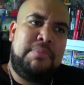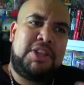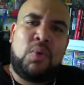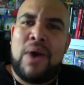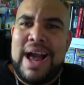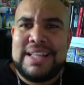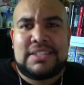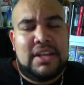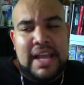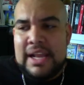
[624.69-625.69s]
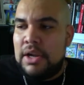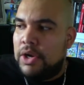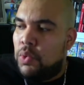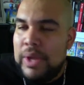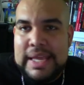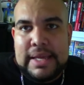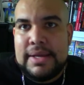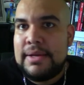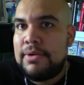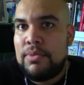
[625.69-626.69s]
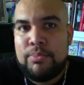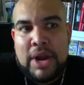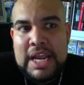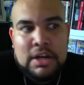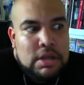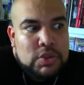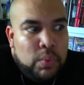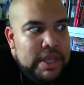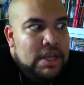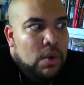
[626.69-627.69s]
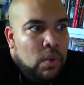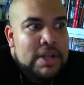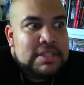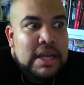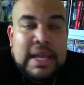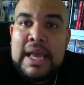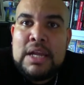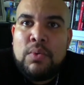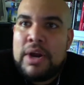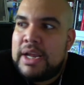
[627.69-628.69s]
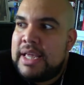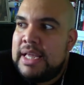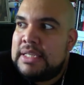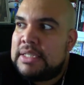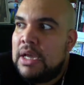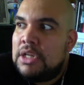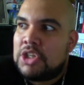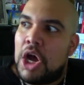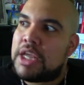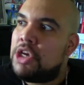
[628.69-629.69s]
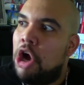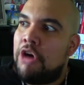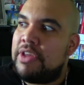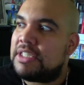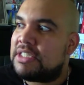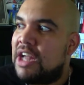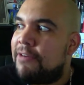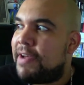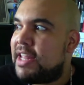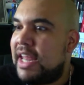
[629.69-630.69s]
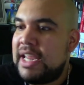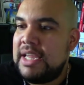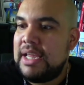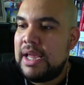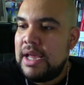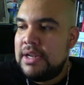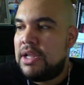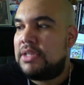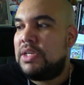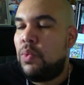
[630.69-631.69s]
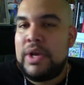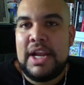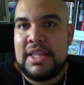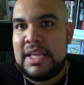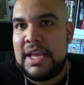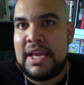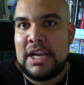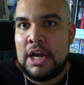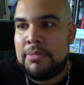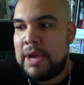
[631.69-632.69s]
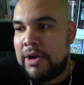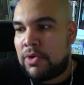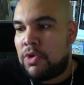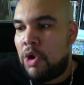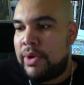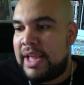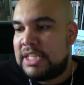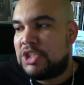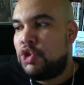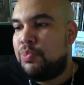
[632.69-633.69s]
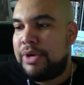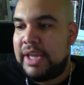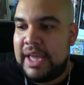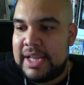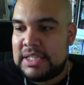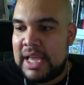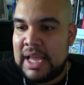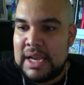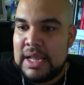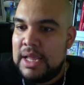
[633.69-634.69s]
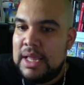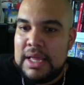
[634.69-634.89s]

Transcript: the Wyatts, again, look weak. Bray looks weak once again, where he's talking all this stuff and then he doesn't win in the end. Eric Rowan gets super kicked, and